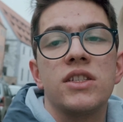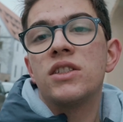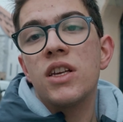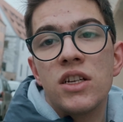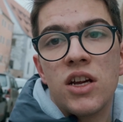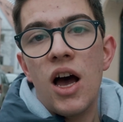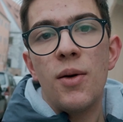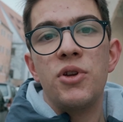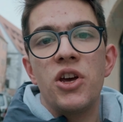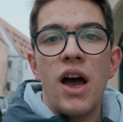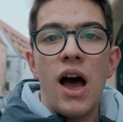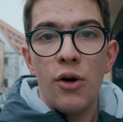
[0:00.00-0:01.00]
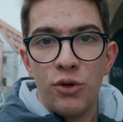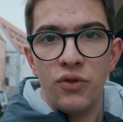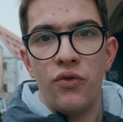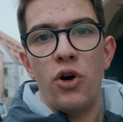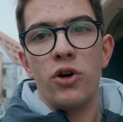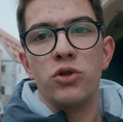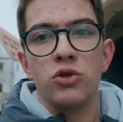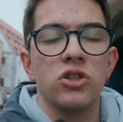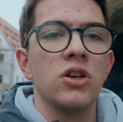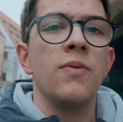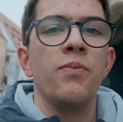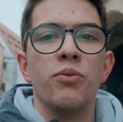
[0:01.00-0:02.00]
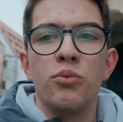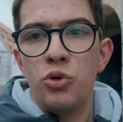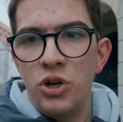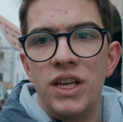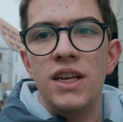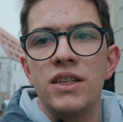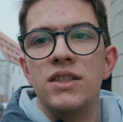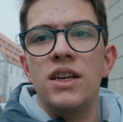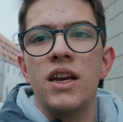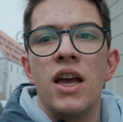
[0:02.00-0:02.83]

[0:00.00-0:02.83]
set up the autofocus, pretty easy,